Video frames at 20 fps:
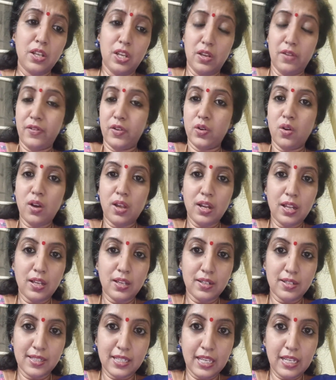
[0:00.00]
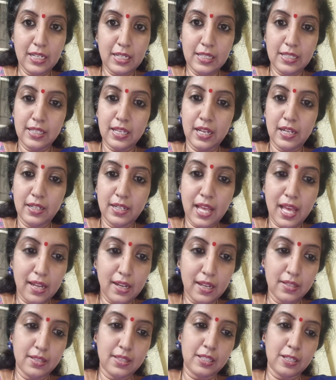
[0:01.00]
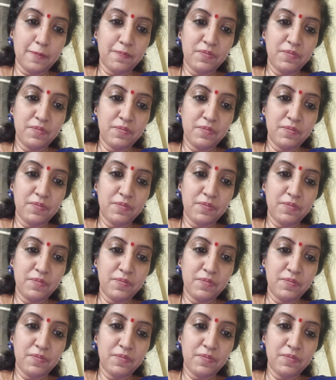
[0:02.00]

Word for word: for all her skills and talents.